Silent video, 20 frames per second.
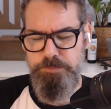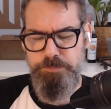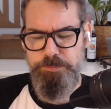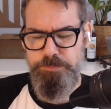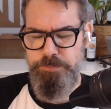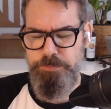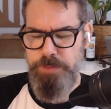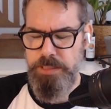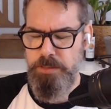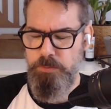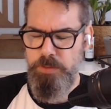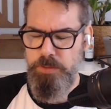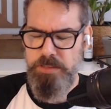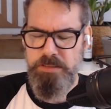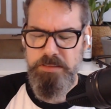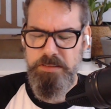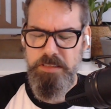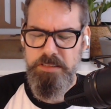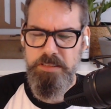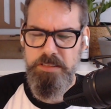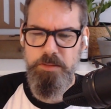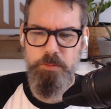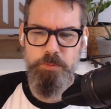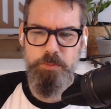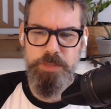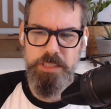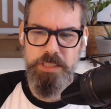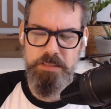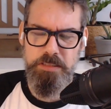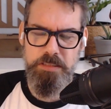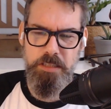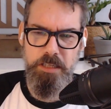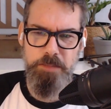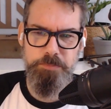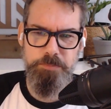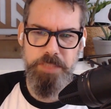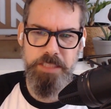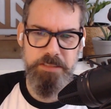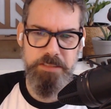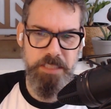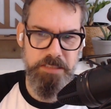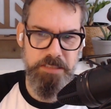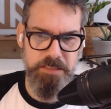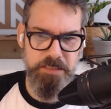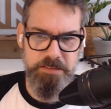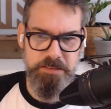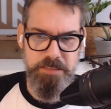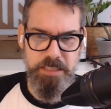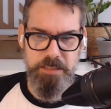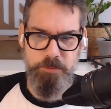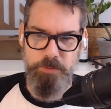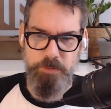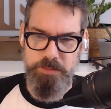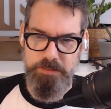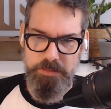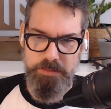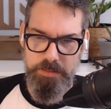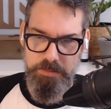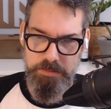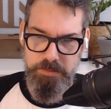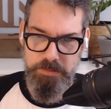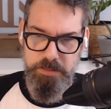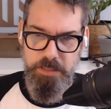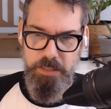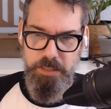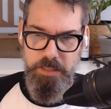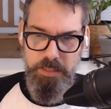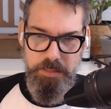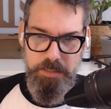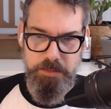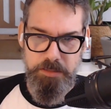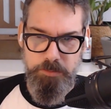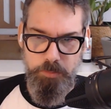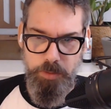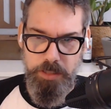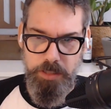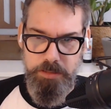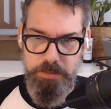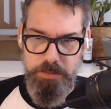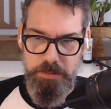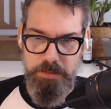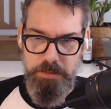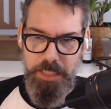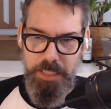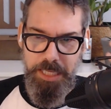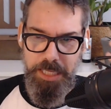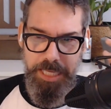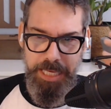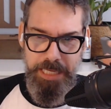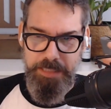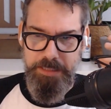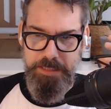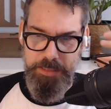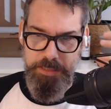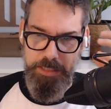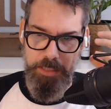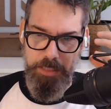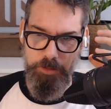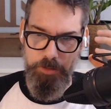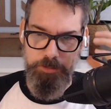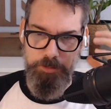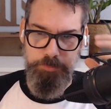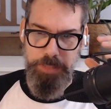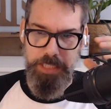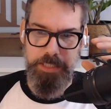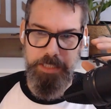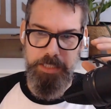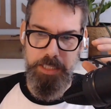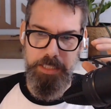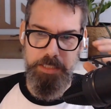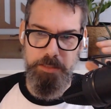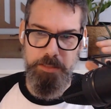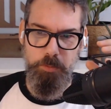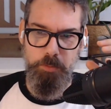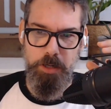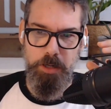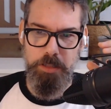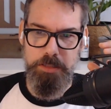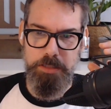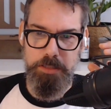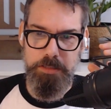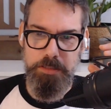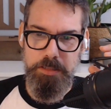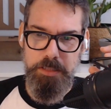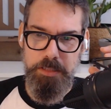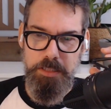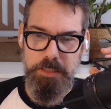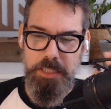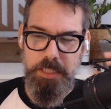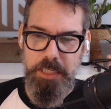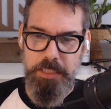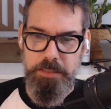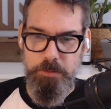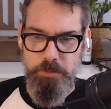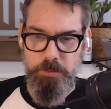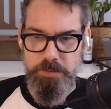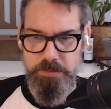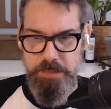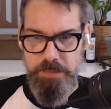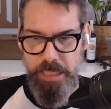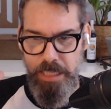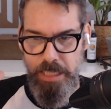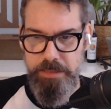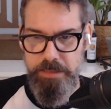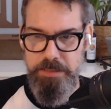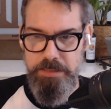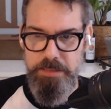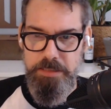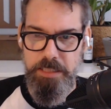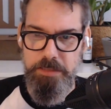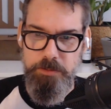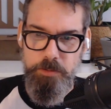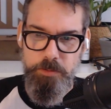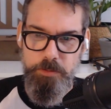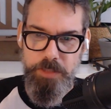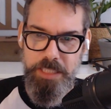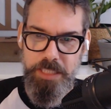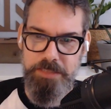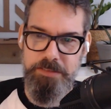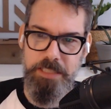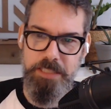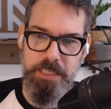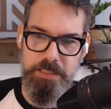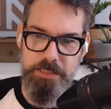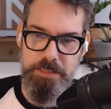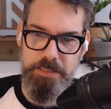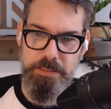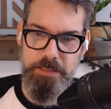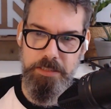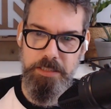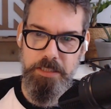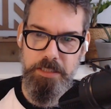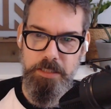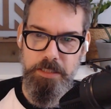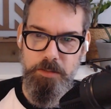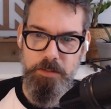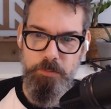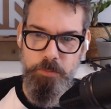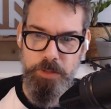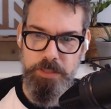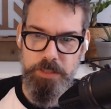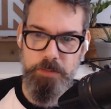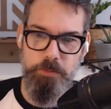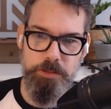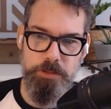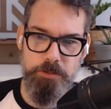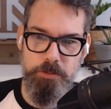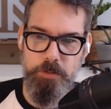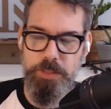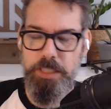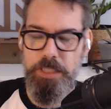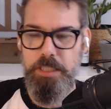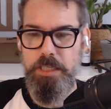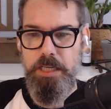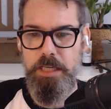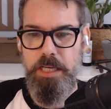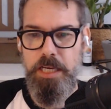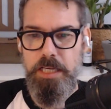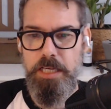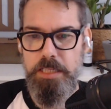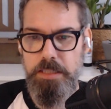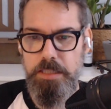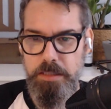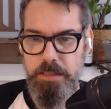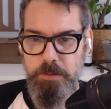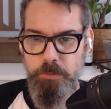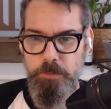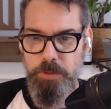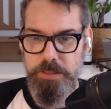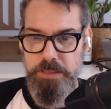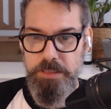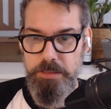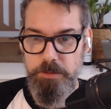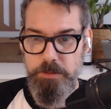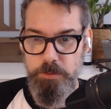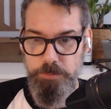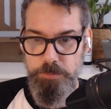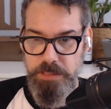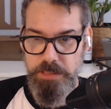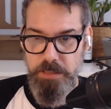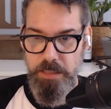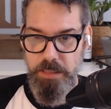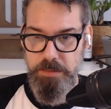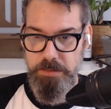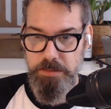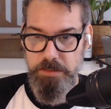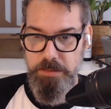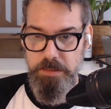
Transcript: But it was such a weird calm. As I said, there was this one Andy that was panicking in the water, and there was the Andy that knew exactly what he was doing and what needed to be done.